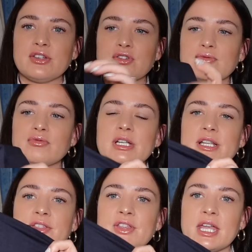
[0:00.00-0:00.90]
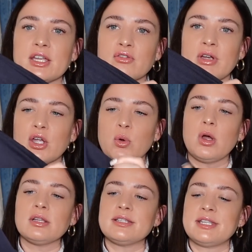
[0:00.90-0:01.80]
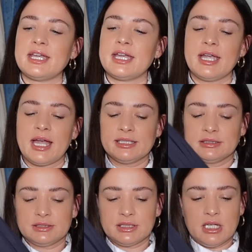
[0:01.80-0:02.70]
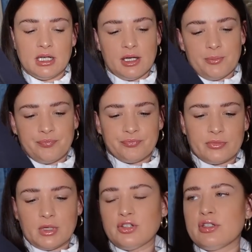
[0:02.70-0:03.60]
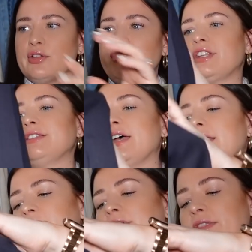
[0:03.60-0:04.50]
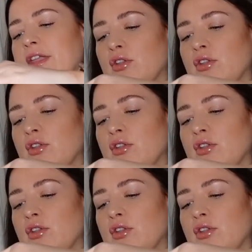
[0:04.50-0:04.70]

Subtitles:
is just really thick, great quality, and I just love the design. I feel like they